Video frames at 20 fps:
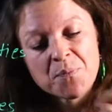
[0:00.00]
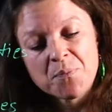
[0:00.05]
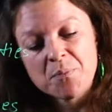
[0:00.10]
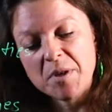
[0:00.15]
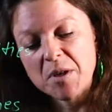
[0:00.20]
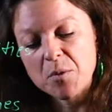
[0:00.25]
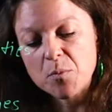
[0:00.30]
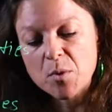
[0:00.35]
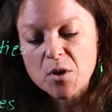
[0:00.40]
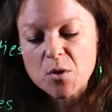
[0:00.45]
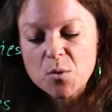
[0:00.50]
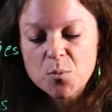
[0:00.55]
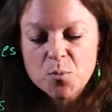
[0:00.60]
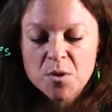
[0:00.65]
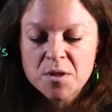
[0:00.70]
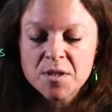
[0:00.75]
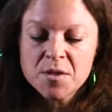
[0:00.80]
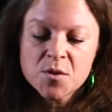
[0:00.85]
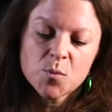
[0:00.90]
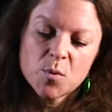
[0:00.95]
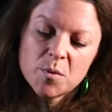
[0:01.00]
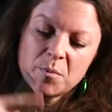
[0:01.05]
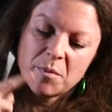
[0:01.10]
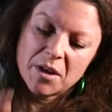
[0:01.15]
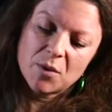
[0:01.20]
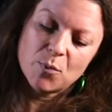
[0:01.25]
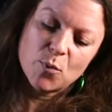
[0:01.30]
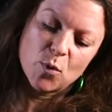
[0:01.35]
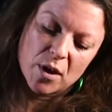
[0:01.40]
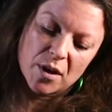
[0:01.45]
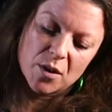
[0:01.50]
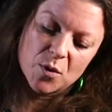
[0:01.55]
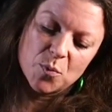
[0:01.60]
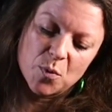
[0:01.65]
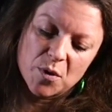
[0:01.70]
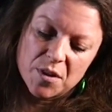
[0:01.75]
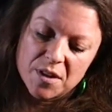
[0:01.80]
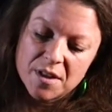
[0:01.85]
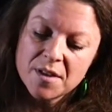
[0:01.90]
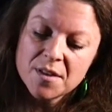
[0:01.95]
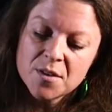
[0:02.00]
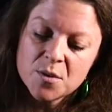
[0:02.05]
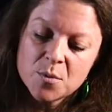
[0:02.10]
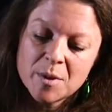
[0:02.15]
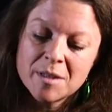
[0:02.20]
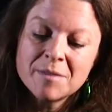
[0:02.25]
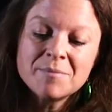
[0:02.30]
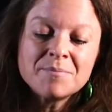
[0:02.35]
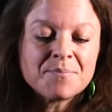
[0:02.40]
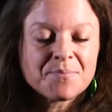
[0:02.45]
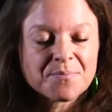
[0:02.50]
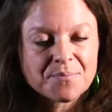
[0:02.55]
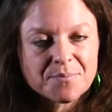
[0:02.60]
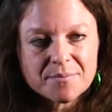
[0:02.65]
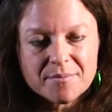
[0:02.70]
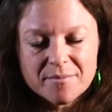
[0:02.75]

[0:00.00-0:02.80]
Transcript: Make one loop with this one, make one loop with the other one.